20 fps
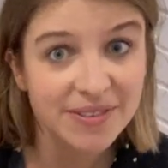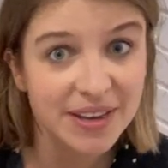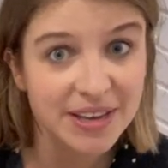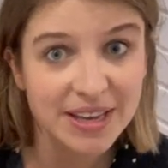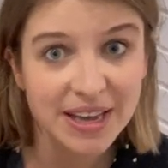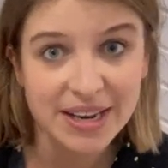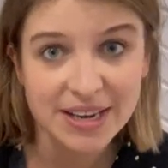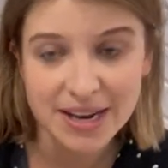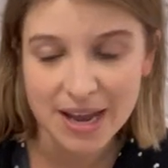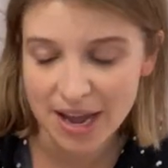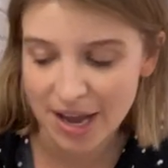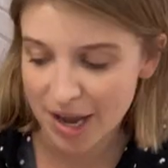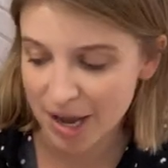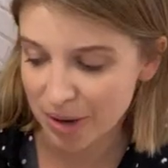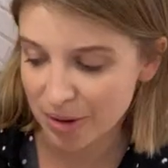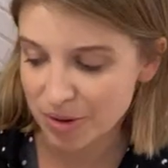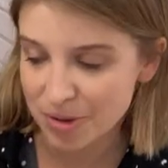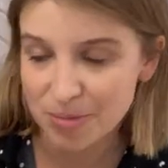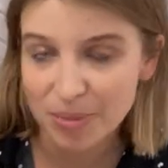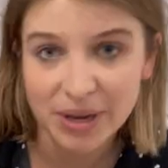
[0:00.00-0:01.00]
Again,
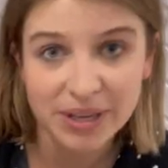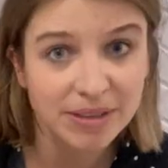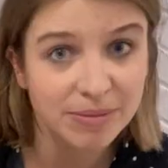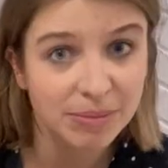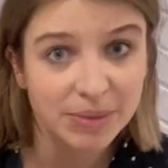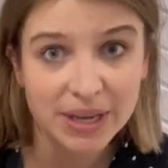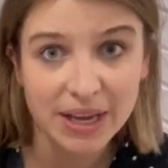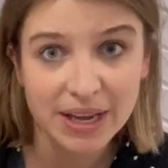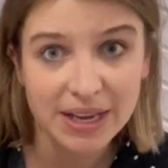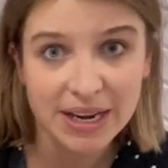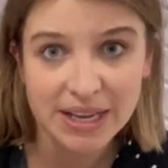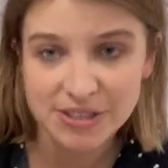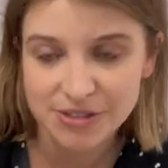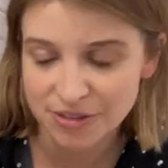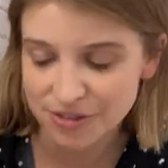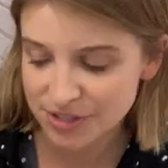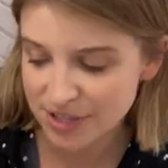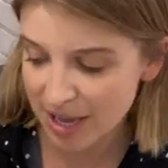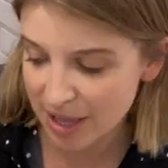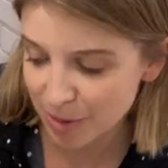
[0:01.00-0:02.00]
uh, you might get an
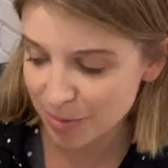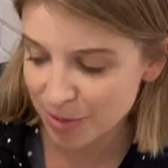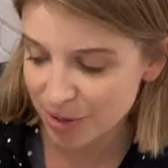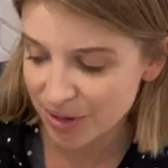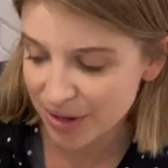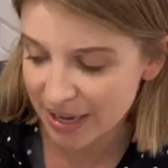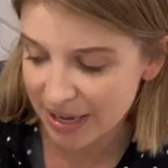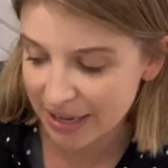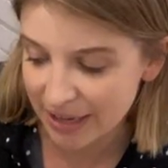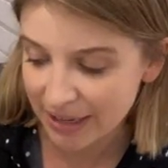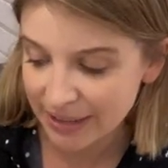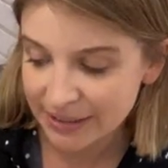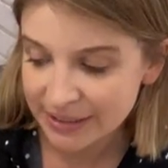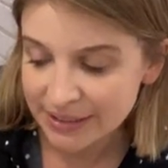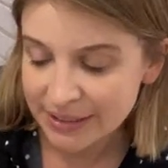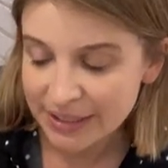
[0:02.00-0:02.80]
adult to help you here.